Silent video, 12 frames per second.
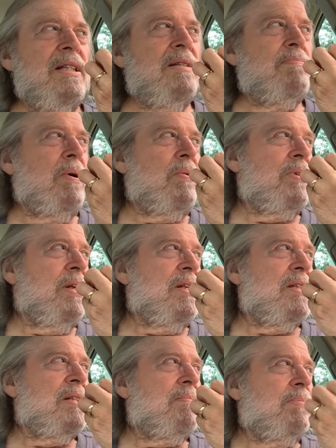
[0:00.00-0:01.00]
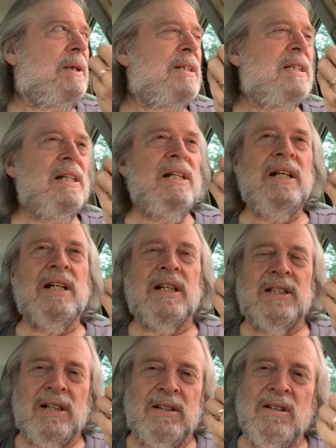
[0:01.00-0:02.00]
both in its simplicity and
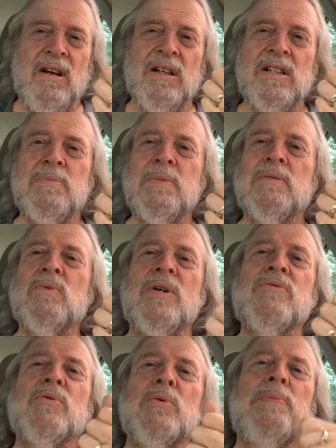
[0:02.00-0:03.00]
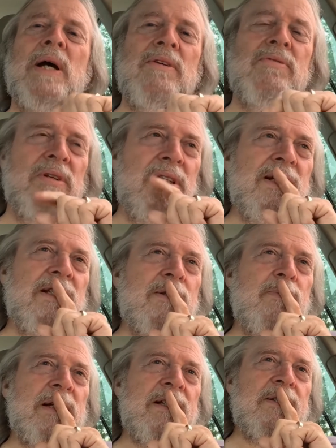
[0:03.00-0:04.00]
its acknowledgement of what true
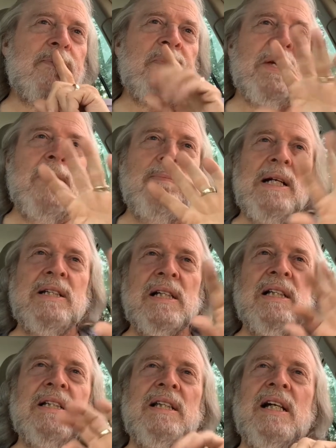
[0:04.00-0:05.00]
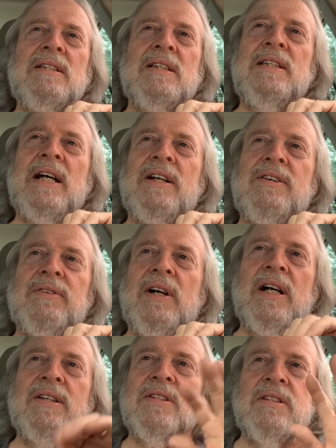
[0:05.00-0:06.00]
patriotism is. He basically says in that
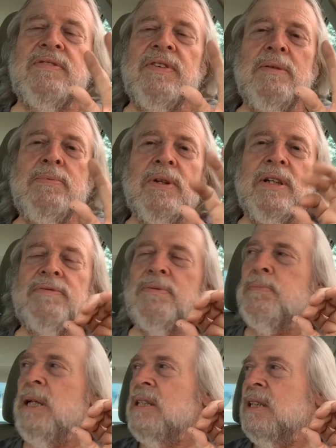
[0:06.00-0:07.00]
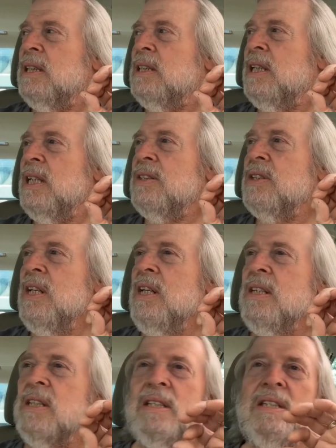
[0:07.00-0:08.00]
address, and it's very brief, he basically says,
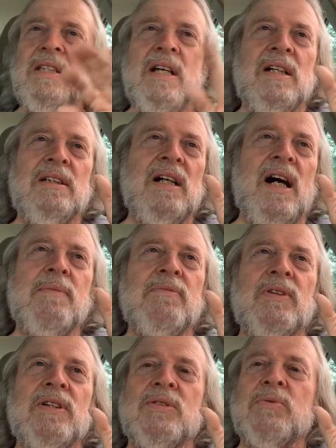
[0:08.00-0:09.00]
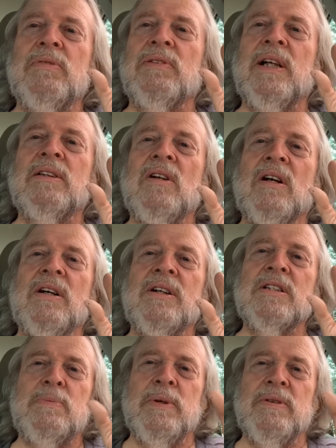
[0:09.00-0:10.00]
this is not a time for us to reflect on our
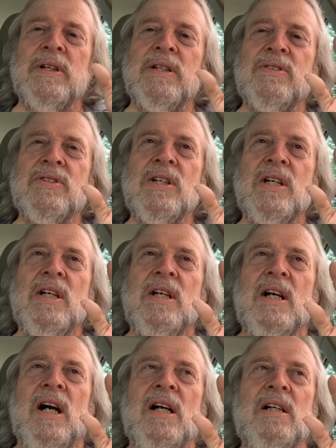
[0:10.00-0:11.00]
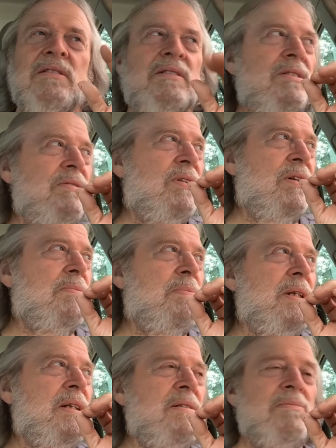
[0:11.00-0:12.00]
experience. You've heard
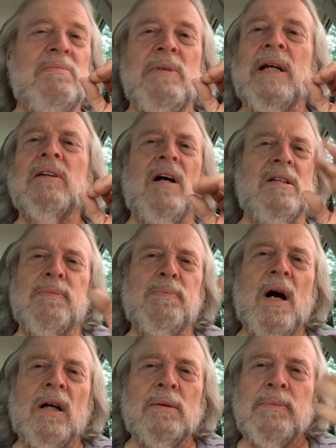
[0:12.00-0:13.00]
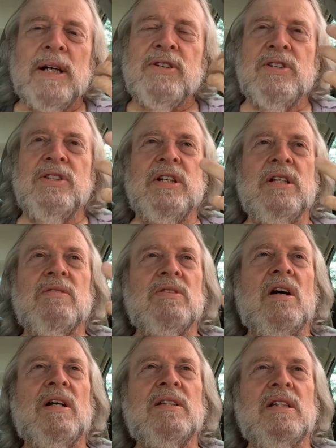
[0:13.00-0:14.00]
me make lots of proclamations, he goes
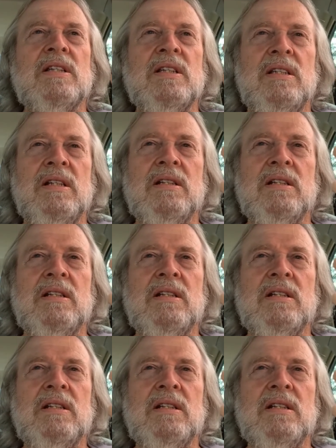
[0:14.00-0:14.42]
on. He says, this is a